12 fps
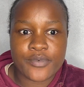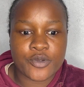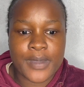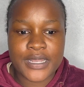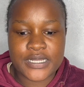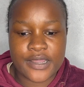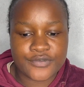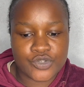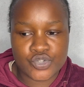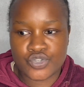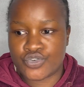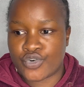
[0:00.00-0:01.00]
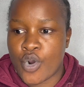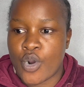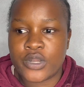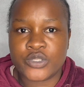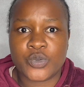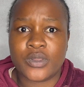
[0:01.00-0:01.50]
You might have to scroll,
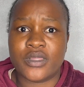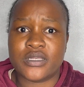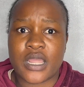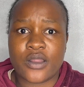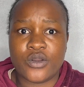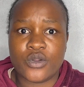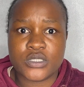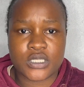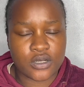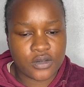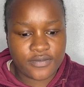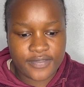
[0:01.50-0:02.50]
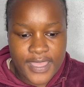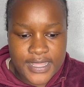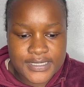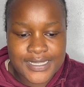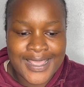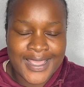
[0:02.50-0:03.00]
it's with the downloads and all of that.
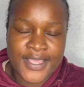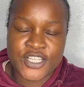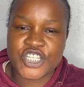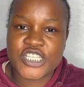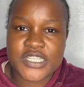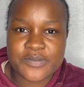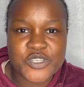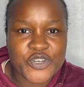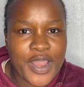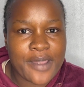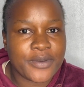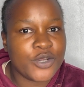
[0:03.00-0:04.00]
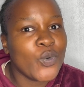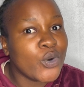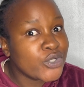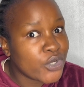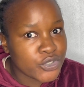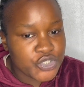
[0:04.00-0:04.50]
Just subscribe, it won't
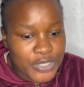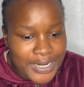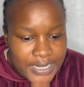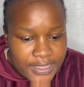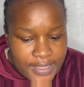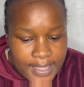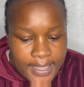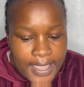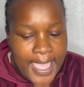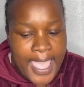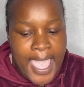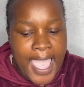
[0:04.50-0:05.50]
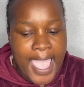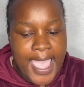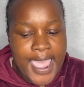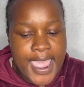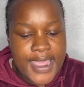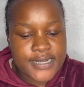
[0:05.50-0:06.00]
cost you anything.
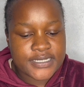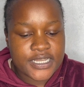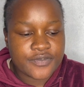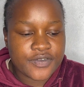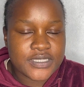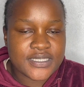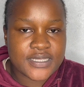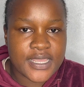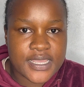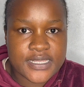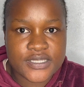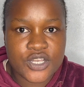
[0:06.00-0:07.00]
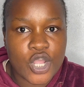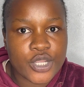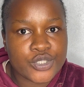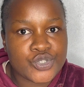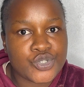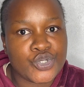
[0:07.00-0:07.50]
And if it says log
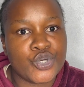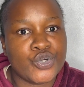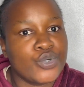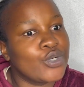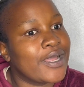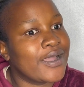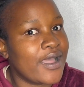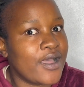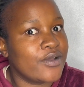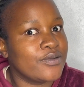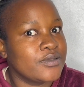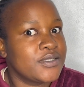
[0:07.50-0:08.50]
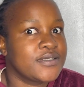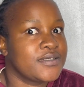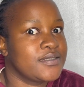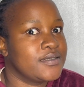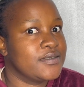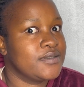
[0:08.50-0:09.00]
into your Google account,
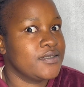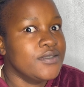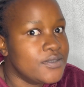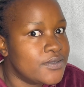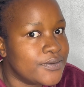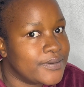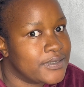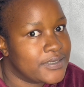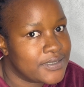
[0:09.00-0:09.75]
just do it.